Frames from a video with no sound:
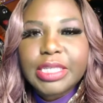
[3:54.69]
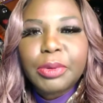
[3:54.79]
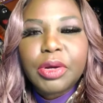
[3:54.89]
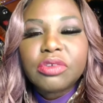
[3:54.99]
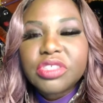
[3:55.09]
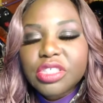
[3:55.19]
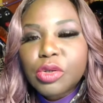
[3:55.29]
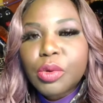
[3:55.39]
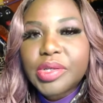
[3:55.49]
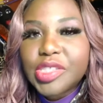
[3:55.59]
I would go to the
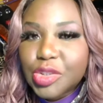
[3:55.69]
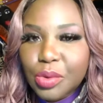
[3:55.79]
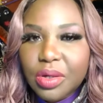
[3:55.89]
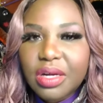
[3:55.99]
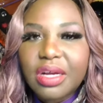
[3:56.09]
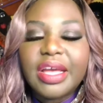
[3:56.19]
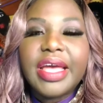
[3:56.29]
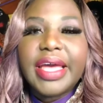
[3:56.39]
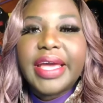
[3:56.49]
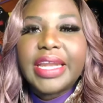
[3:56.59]
corner store
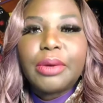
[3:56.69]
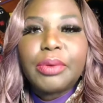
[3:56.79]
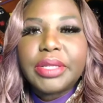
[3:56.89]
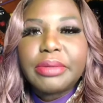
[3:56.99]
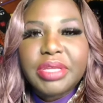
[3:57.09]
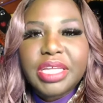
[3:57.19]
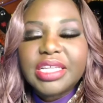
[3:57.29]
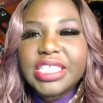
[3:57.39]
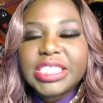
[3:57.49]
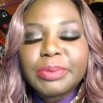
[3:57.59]
and I would
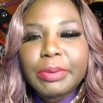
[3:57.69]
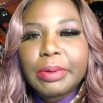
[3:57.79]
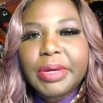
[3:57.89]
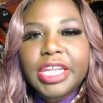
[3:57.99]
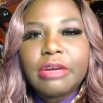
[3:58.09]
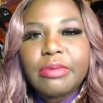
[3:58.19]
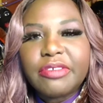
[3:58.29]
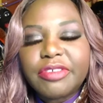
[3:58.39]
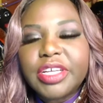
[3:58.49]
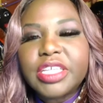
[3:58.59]
immediately spend my money on
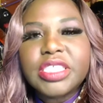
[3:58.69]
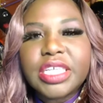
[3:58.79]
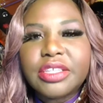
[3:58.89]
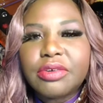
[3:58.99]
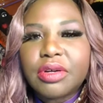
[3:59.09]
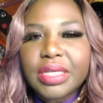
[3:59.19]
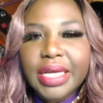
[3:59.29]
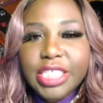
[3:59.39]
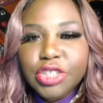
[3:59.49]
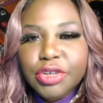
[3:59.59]
my friends, either on the
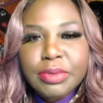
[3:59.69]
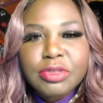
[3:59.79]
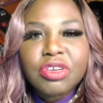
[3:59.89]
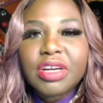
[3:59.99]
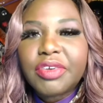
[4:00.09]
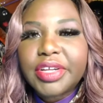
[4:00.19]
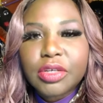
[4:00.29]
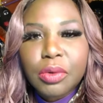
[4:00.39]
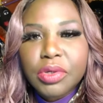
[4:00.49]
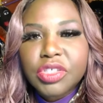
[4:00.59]
ice cream truck
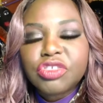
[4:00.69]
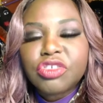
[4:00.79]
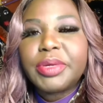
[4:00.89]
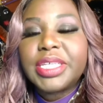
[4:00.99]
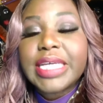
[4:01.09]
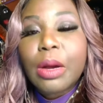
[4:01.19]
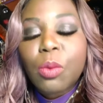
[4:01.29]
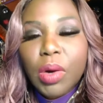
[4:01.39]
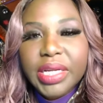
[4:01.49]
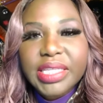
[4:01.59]
the corner store because I
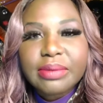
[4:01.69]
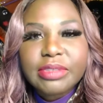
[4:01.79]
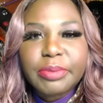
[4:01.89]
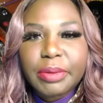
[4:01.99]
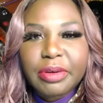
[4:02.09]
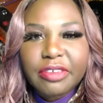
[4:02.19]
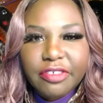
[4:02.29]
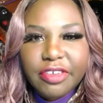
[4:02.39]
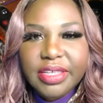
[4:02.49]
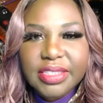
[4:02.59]
wanted them to be my
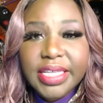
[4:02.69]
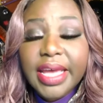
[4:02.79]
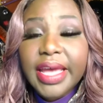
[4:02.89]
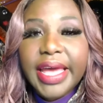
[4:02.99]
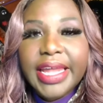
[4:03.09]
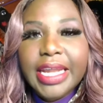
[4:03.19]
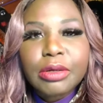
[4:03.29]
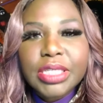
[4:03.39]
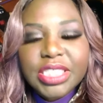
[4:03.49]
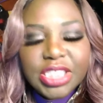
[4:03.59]
friends. And
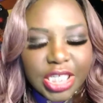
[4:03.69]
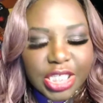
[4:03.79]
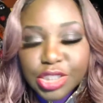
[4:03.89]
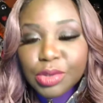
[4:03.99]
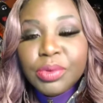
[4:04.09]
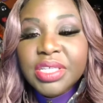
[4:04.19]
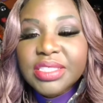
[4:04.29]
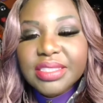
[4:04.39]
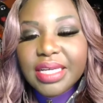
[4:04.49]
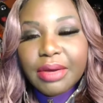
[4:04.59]
I, as, as soon
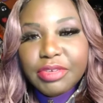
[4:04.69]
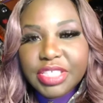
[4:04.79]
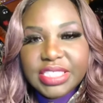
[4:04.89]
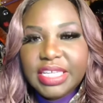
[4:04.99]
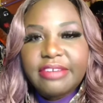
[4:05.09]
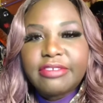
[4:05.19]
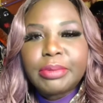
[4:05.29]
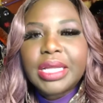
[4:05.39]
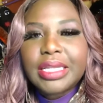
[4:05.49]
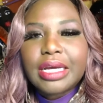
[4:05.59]
as I
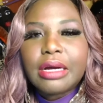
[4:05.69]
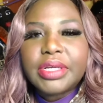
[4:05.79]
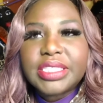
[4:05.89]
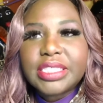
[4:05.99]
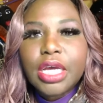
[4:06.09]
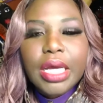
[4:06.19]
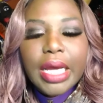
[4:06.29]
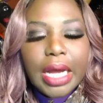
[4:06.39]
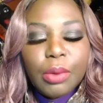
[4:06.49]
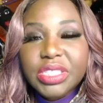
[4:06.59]
received my allowance,
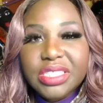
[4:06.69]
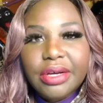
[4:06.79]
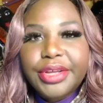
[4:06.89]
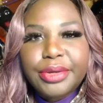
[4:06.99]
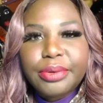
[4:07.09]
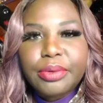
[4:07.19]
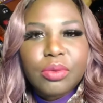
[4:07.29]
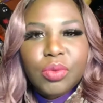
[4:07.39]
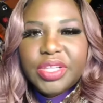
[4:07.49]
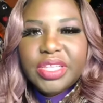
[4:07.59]
I would tell you
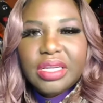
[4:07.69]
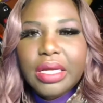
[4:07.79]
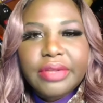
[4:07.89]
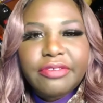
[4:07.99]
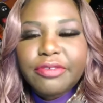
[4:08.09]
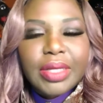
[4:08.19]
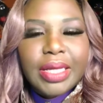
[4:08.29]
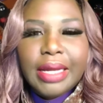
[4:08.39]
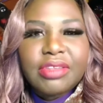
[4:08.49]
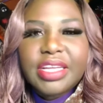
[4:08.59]
within,
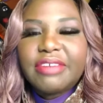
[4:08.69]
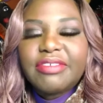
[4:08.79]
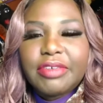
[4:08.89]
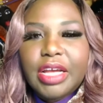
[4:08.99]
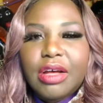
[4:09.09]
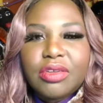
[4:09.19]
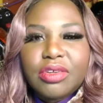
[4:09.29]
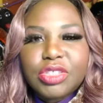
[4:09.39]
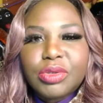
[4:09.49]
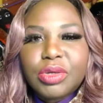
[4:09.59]
I don't think I've ever held
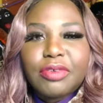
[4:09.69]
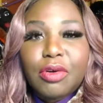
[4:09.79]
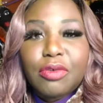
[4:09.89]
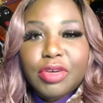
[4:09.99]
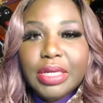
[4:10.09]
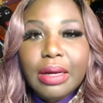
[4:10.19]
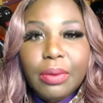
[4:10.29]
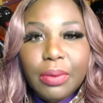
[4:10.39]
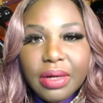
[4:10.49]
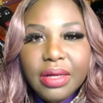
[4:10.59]
on to it for over an
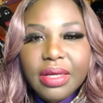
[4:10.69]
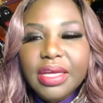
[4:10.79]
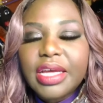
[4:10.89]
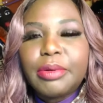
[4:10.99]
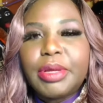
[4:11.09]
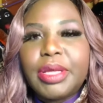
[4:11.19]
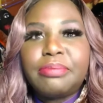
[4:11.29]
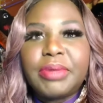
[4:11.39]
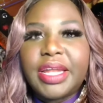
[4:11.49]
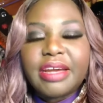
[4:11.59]
hour
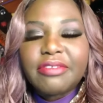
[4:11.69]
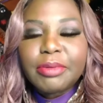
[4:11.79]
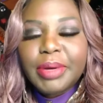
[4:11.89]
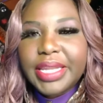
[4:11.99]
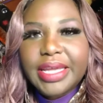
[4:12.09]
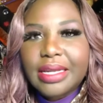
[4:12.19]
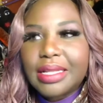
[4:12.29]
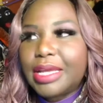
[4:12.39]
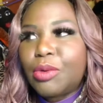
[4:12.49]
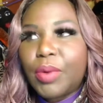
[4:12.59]
and and everybody kind
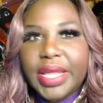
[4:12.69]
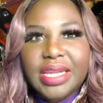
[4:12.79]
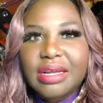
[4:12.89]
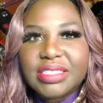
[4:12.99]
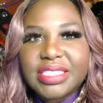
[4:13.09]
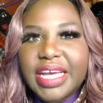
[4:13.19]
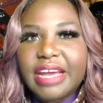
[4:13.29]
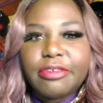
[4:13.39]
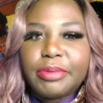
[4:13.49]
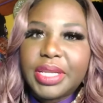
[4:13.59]
of like waited
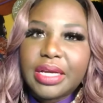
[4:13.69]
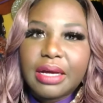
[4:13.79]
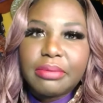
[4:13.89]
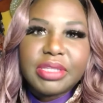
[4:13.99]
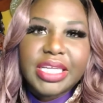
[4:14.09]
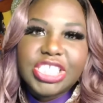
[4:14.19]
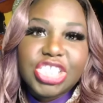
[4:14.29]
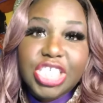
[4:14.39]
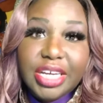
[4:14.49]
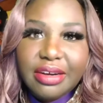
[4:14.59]
outside for me to come and like
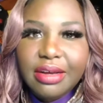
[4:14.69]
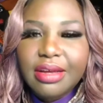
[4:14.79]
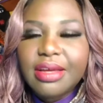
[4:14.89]
share.